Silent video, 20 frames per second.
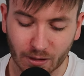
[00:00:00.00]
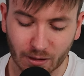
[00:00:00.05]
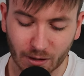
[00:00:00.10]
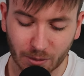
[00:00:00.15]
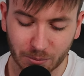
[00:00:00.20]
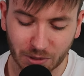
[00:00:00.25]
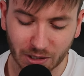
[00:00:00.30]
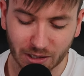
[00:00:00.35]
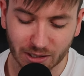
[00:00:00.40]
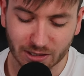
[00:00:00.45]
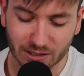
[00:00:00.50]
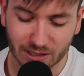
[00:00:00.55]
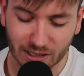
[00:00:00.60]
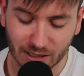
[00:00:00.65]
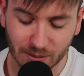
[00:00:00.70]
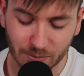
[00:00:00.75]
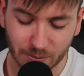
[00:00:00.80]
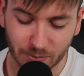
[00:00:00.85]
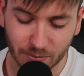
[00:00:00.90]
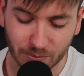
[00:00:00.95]
I'm going to
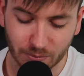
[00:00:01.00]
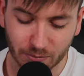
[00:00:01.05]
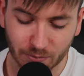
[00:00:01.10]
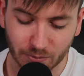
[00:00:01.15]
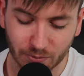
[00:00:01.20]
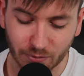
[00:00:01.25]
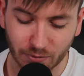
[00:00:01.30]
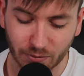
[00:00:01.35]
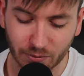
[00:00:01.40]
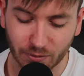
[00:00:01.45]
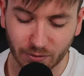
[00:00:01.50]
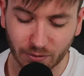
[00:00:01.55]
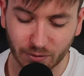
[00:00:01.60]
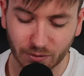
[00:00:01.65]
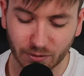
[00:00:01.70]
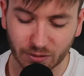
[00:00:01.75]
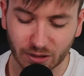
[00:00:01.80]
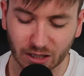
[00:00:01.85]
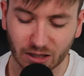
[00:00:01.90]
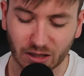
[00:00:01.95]
tip
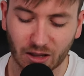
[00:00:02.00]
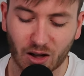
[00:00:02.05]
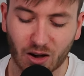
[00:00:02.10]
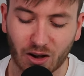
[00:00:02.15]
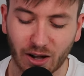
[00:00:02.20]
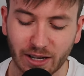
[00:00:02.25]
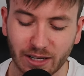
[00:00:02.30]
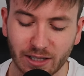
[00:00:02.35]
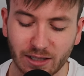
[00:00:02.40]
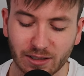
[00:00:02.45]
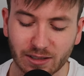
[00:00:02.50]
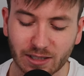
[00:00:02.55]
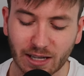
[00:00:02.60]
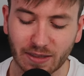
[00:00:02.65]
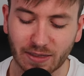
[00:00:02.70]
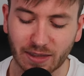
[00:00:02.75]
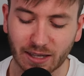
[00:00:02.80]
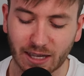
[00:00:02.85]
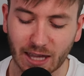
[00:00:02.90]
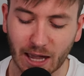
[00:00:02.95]
the Lions
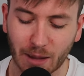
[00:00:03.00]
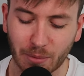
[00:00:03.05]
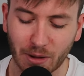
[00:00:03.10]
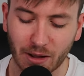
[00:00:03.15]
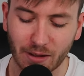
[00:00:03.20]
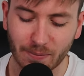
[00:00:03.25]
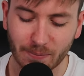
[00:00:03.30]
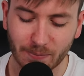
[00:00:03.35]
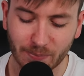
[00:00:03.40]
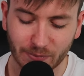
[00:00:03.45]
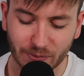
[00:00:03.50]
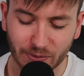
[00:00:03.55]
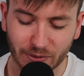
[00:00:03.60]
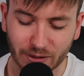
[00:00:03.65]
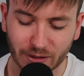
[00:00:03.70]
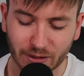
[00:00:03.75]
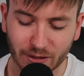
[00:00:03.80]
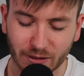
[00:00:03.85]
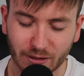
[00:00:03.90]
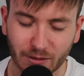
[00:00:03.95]
at the Gabba.
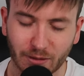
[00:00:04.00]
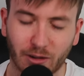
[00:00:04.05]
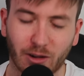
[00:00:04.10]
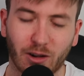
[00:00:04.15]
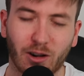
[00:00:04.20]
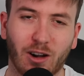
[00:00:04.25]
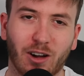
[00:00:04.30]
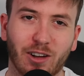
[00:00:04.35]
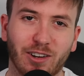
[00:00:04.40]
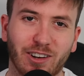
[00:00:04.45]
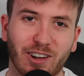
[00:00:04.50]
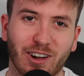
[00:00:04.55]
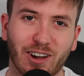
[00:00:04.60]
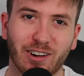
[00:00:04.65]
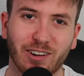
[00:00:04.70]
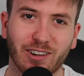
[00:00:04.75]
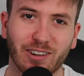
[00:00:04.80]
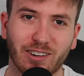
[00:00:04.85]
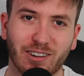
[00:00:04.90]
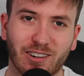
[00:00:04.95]
Oh,
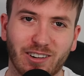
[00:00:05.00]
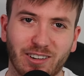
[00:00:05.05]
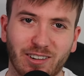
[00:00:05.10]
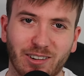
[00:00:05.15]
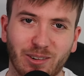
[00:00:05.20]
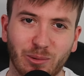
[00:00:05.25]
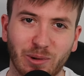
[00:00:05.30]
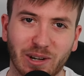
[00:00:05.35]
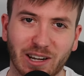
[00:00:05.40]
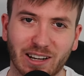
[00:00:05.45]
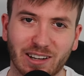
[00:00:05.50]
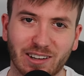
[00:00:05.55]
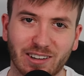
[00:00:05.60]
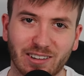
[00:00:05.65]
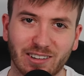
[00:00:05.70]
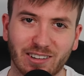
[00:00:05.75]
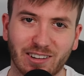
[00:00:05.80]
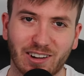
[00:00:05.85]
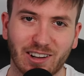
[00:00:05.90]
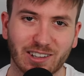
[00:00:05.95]
no.
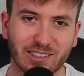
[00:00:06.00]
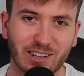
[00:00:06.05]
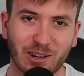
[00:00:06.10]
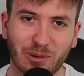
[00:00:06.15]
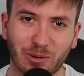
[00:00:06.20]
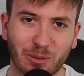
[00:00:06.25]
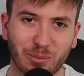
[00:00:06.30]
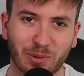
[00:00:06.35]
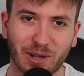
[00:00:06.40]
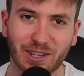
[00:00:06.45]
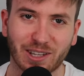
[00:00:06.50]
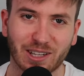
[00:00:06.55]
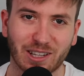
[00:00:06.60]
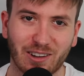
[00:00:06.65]
I don't want to play the